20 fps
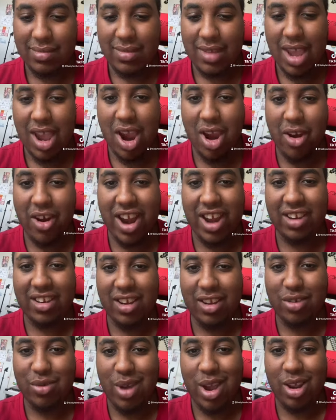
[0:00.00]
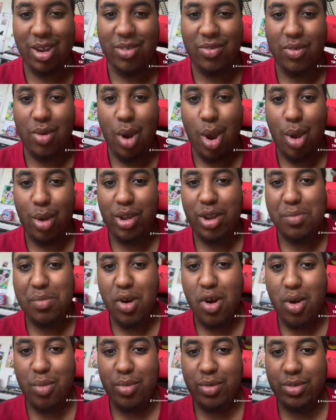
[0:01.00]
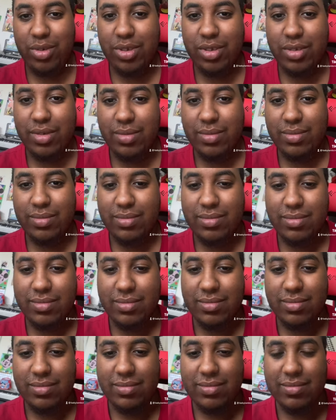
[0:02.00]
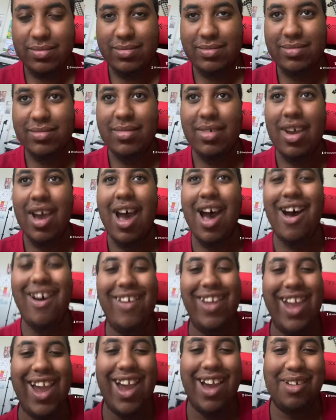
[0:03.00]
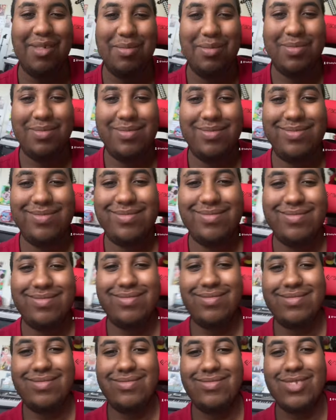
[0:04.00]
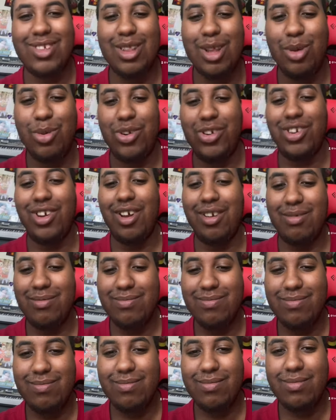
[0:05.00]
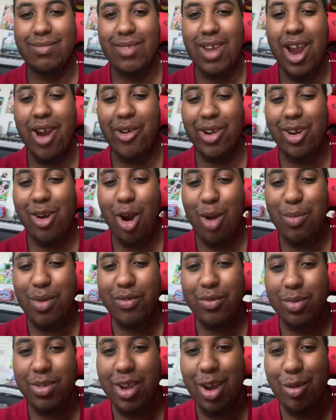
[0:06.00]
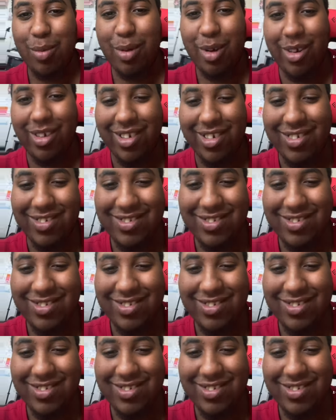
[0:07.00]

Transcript: Alright, this one's for all the marbles. Oh, yeah. The little shit. Eric Cartman from South Park.